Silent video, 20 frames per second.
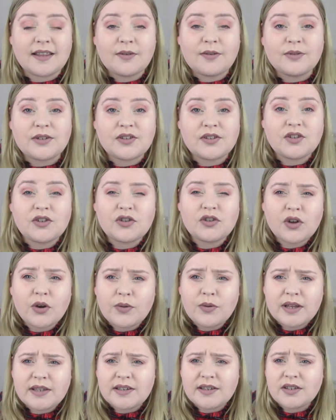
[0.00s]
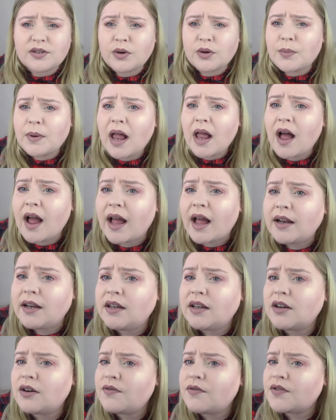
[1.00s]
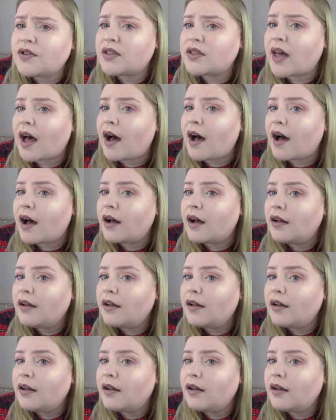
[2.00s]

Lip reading: That was so easy to apply. I loved that.